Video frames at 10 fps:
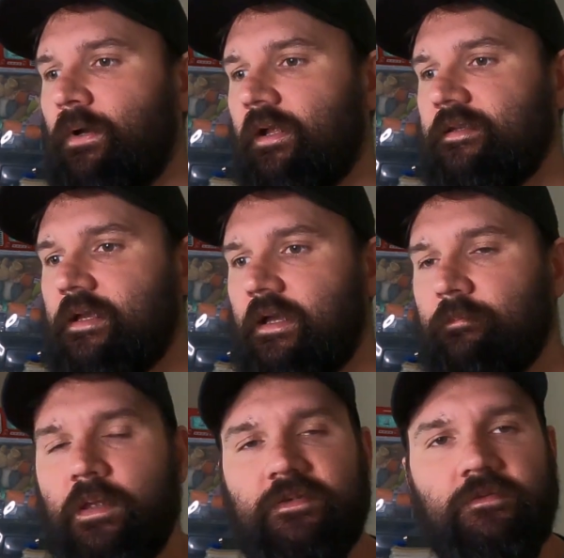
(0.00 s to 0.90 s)
But
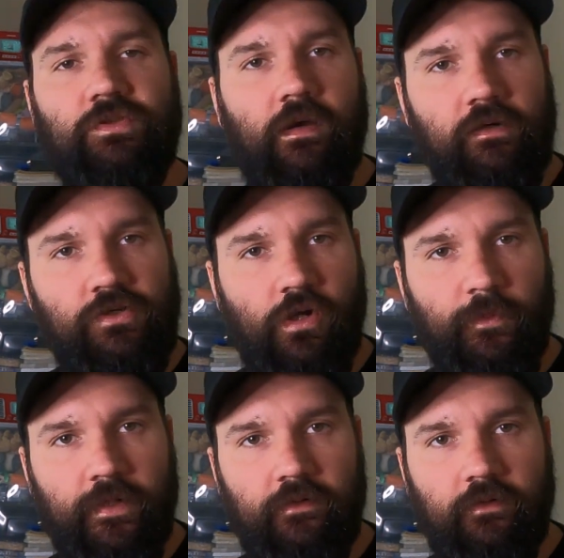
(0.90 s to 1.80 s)
maybe some charity
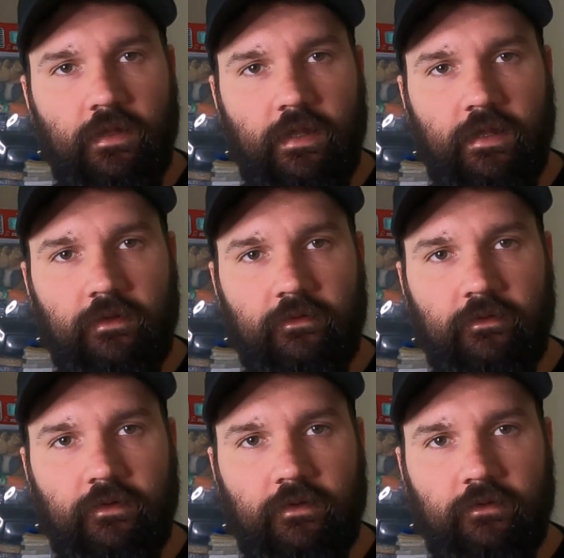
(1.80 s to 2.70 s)
shopping, and
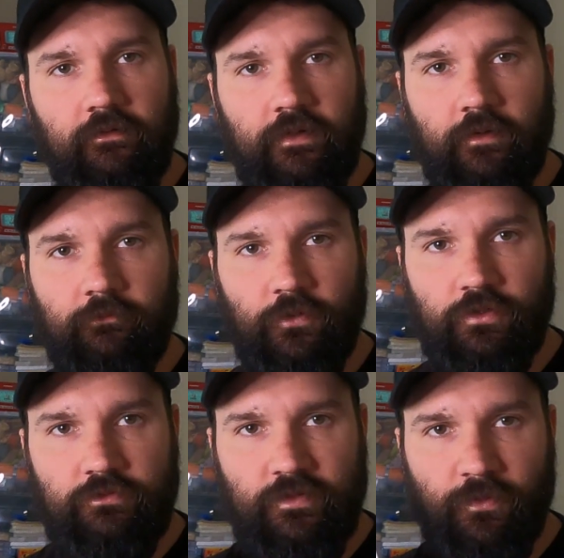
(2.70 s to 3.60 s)
yeah, we'll
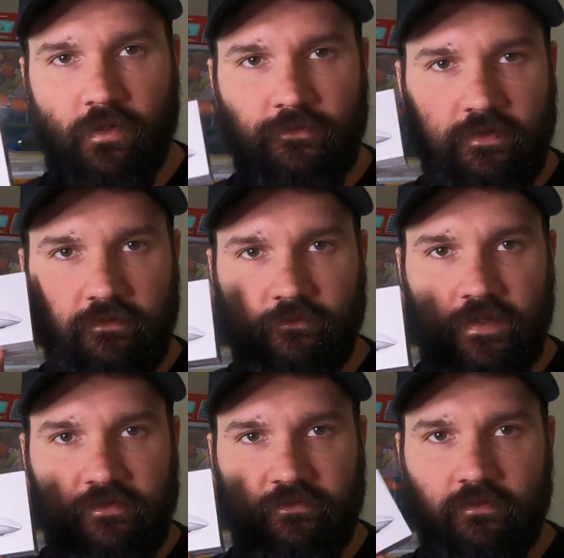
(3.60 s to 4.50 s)
use the profit of
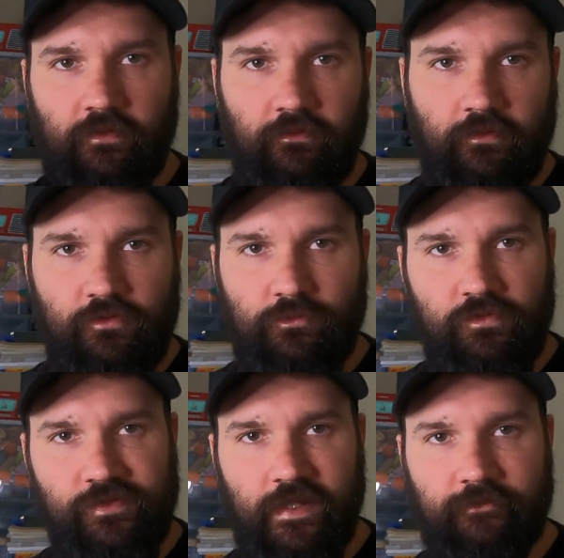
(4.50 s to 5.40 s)
this to go towards